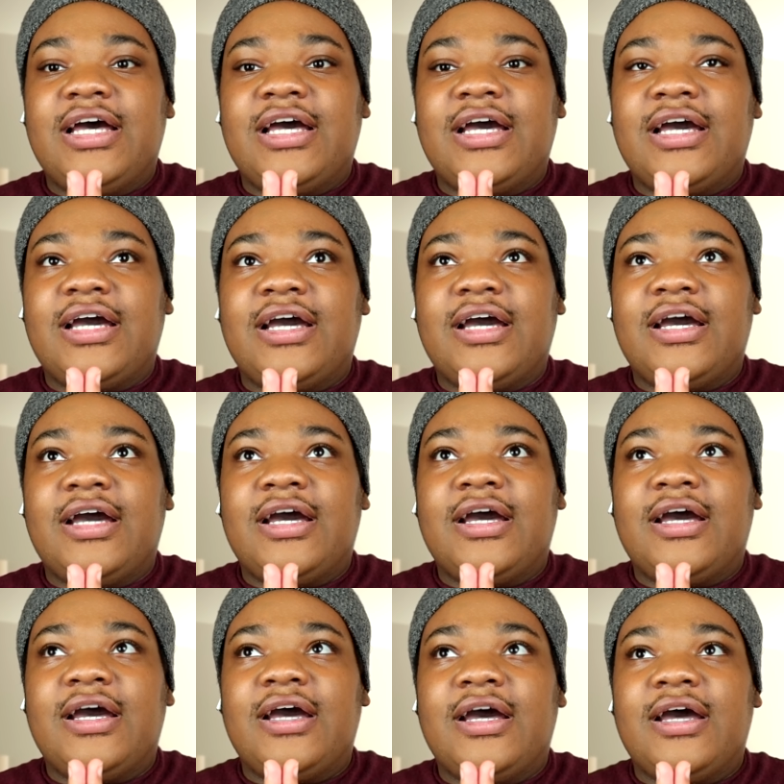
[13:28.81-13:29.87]

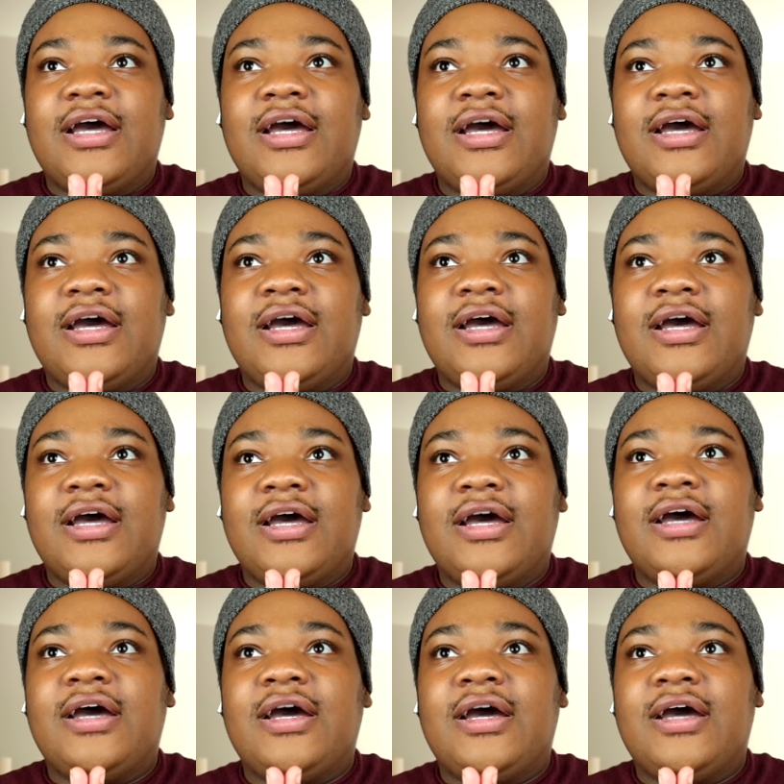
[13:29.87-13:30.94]

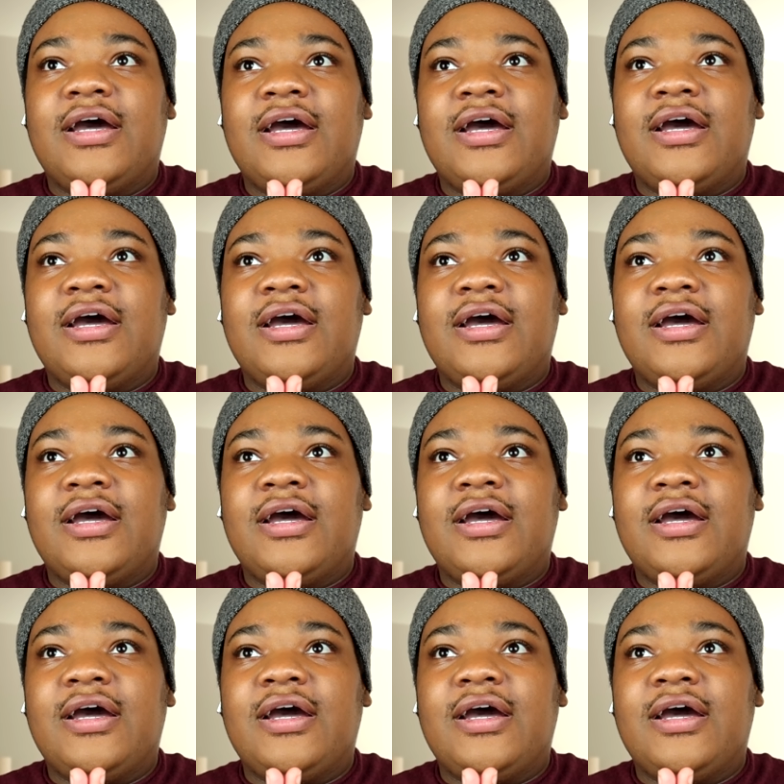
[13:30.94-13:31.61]
[no speech]